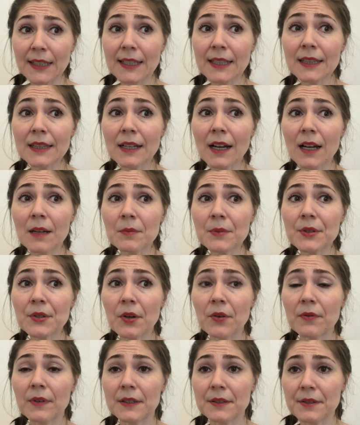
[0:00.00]
in times
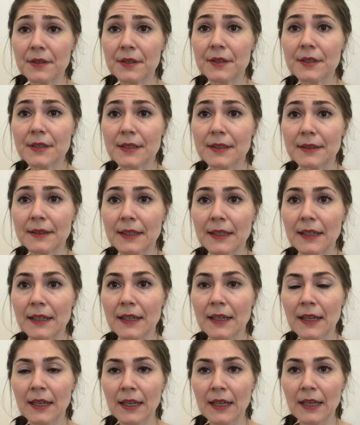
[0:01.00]
of
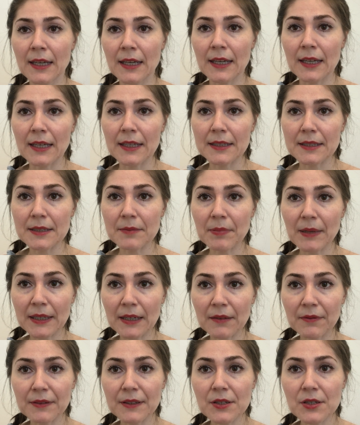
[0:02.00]
uncertainty, it's
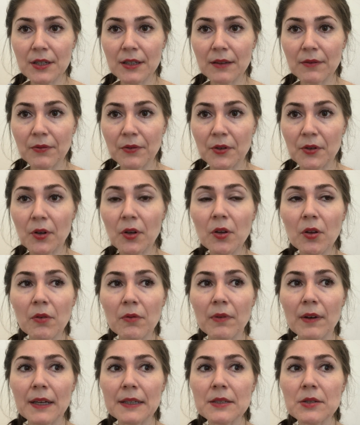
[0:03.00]
beneficial for all
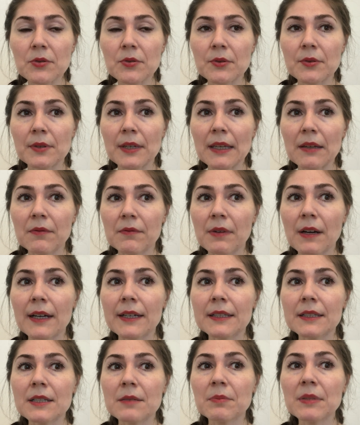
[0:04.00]
of us to
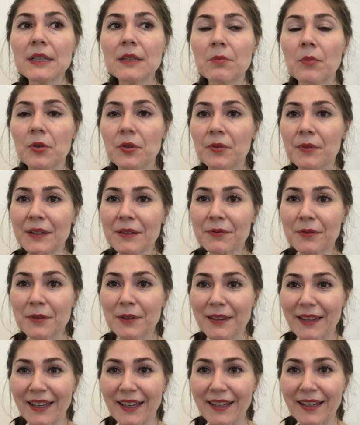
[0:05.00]
invite a bit more grateful
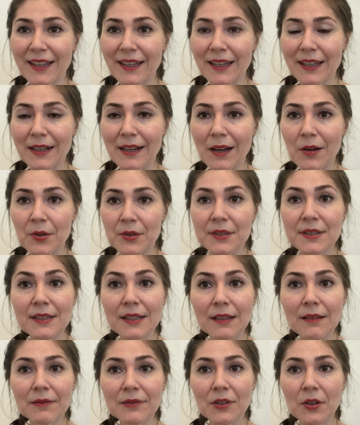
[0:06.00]
thinking in our
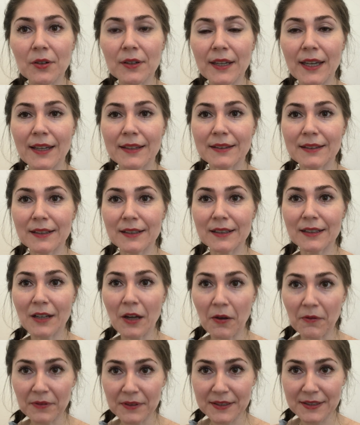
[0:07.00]
self-talk and the
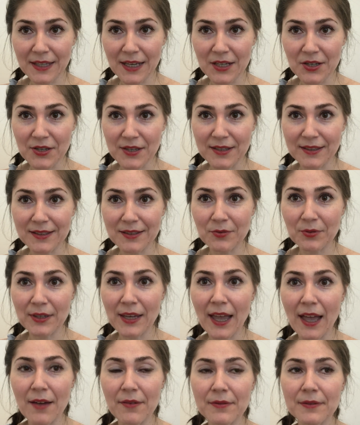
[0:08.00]
conversations we
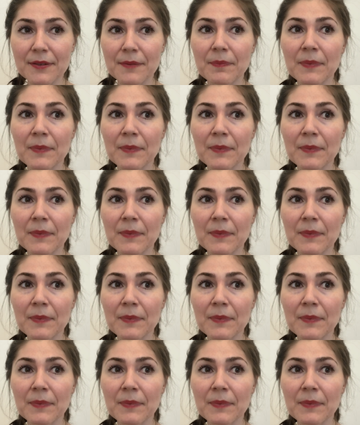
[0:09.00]
have.